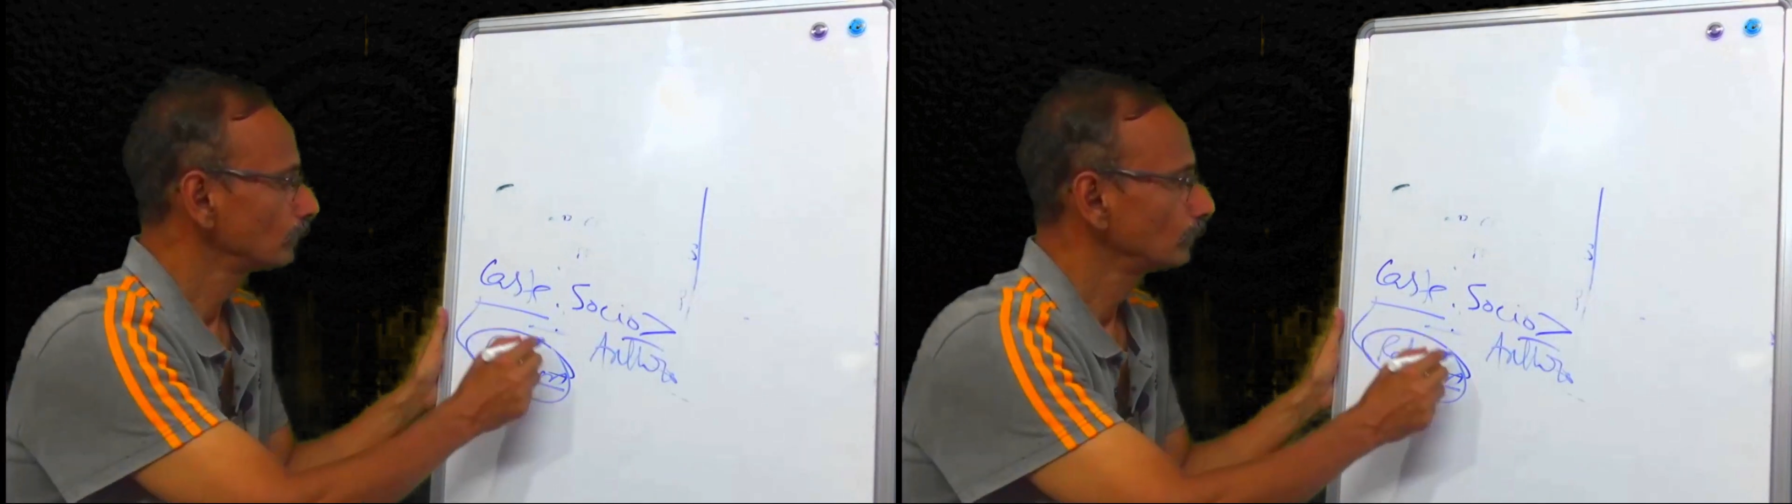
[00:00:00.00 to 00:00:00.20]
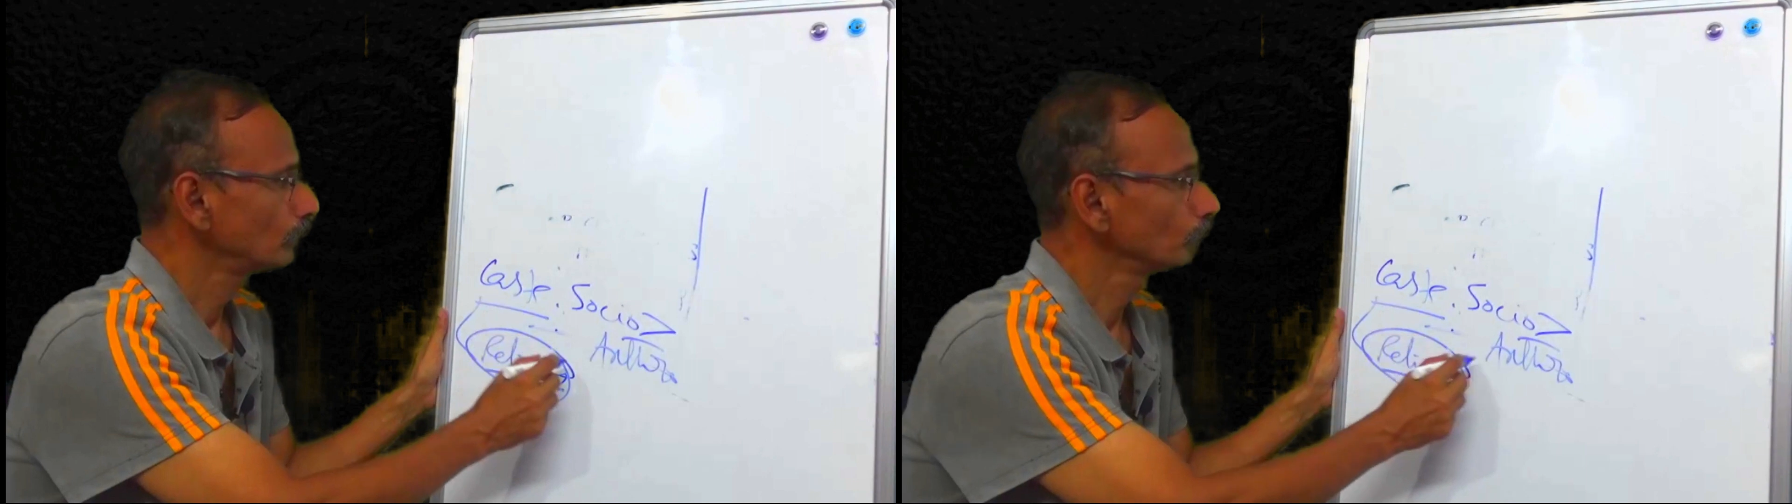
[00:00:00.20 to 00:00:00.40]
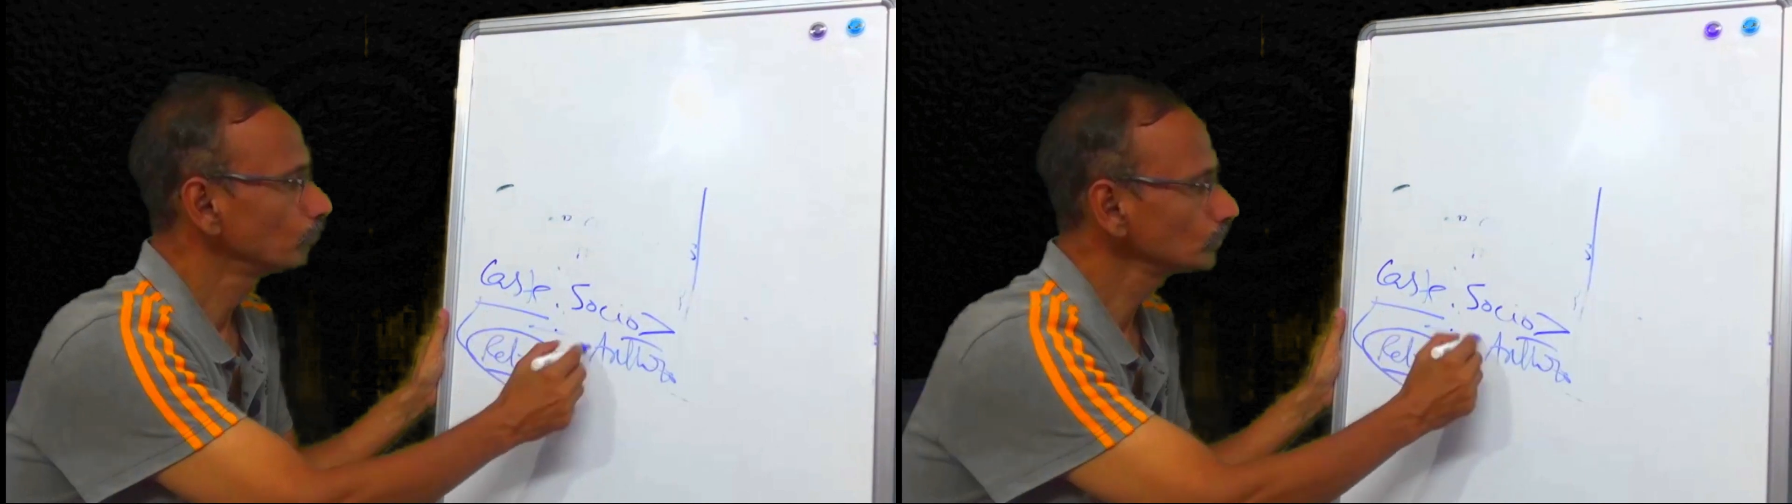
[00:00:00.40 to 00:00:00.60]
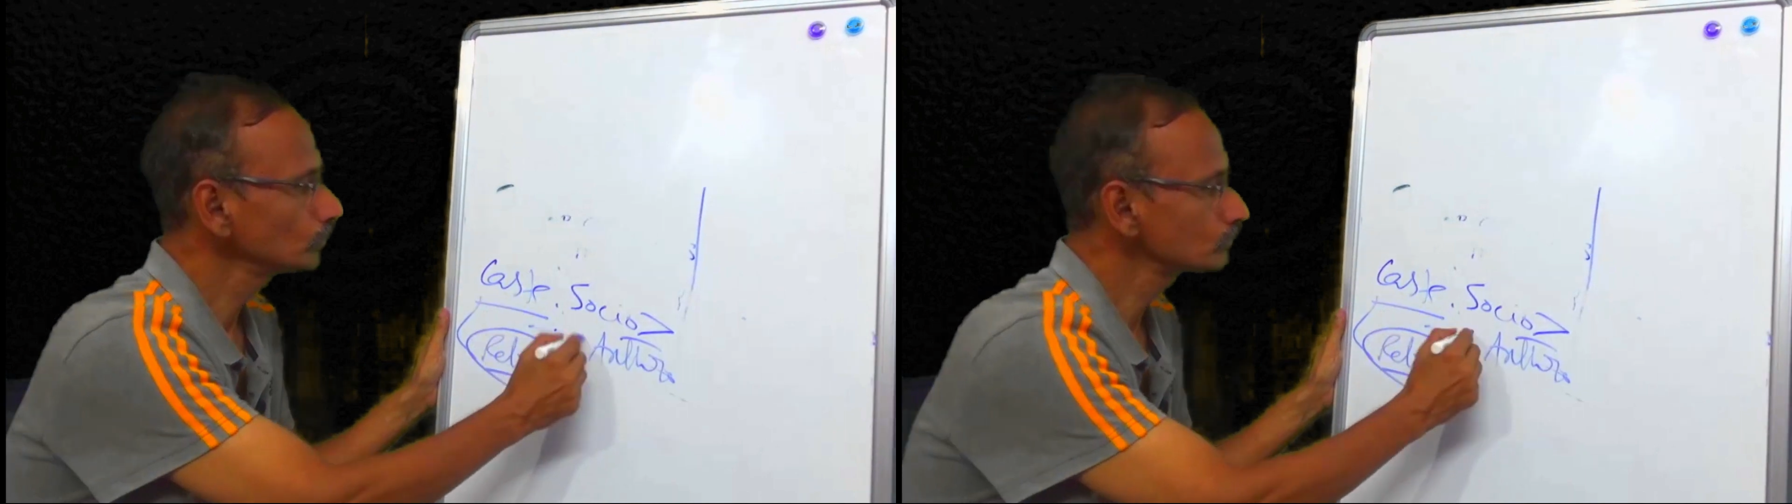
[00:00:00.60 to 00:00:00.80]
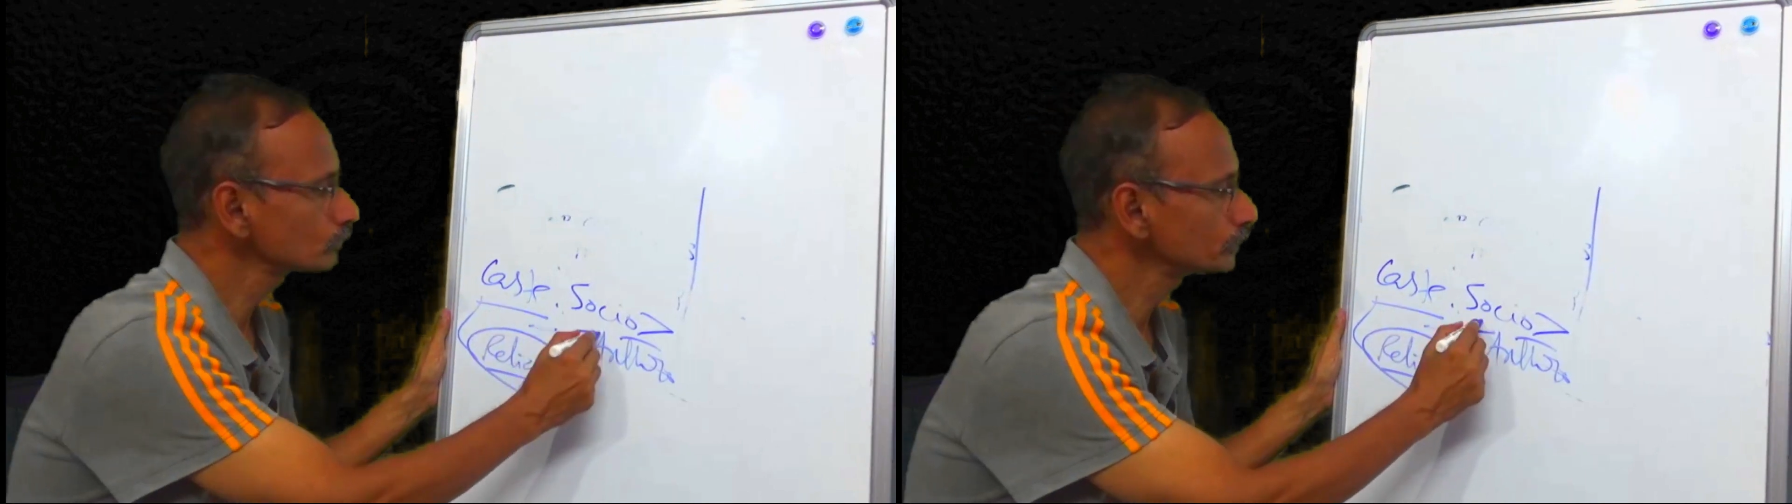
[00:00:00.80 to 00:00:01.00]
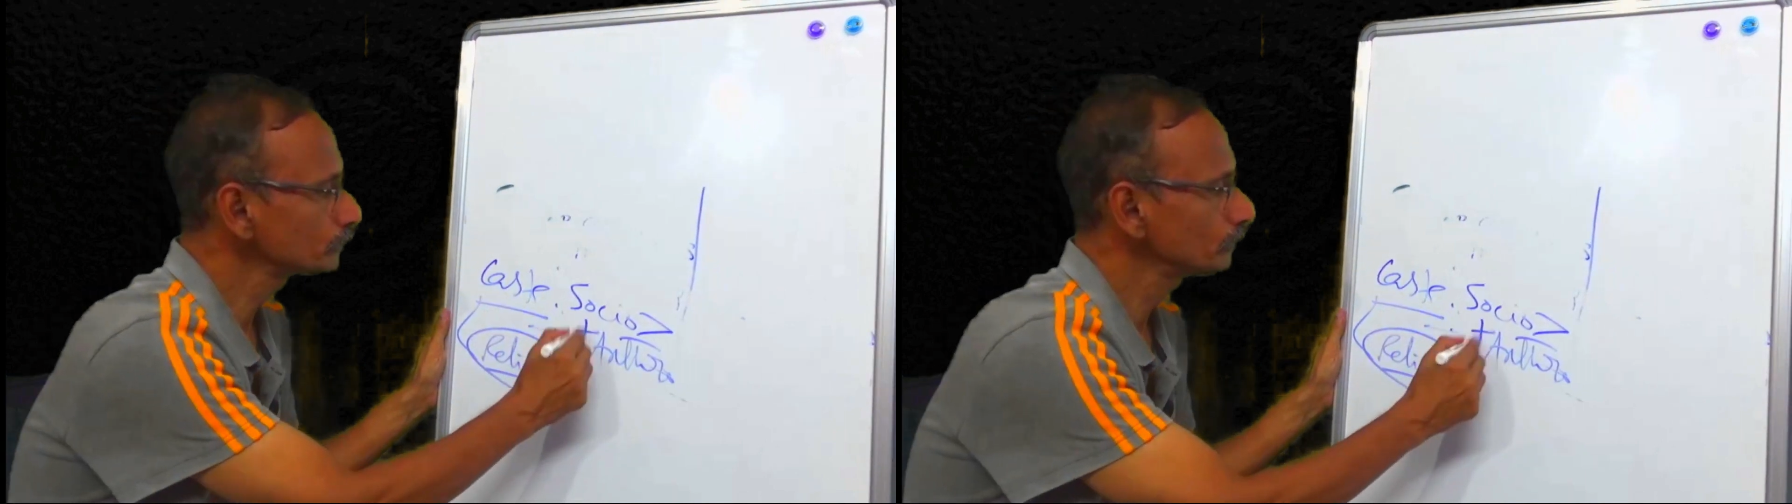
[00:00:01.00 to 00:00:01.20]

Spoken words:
both socio